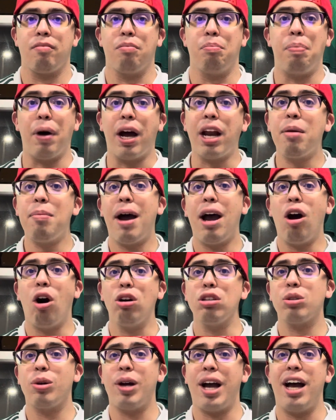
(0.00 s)
Panama
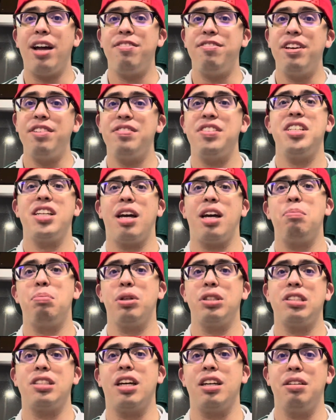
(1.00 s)
also had
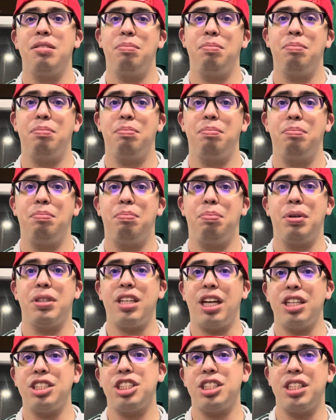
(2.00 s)
59%
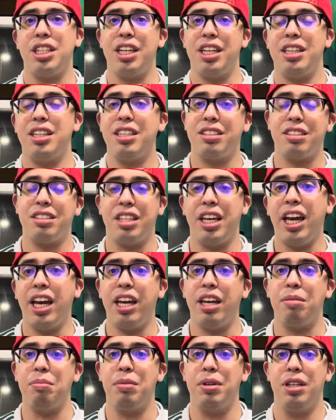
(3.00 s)
possession in this
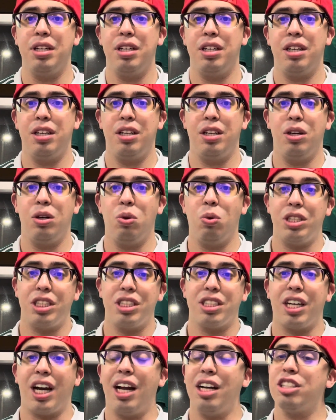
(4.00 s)
game, which
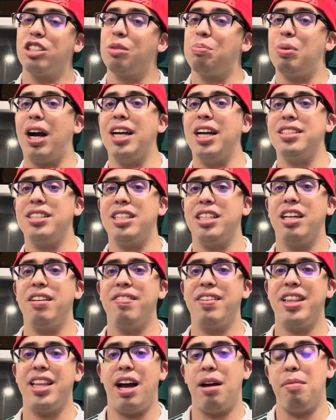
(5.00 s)
is kind of surprising
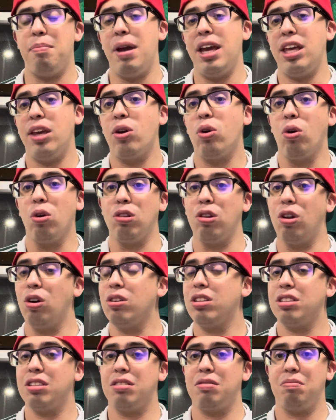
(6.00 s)
given that Mexico
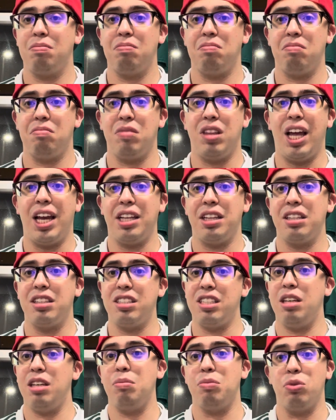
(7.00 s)
looked like the
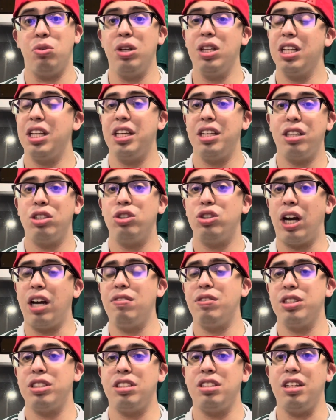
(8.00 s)
team really in the
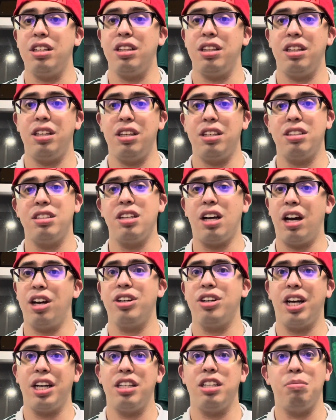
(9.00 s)
driver's seat the entire
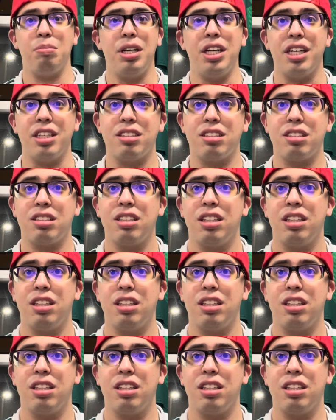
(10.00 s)
90 minutes.